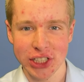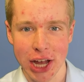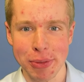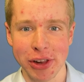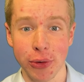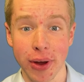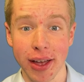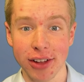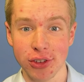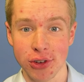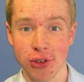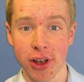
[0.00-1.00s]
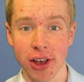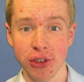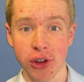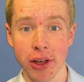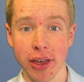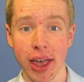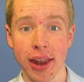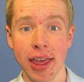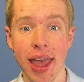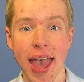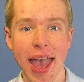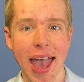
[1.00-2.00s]
I'm meteorologist Josh Duncan,
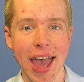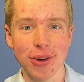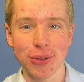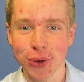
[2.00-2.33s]
and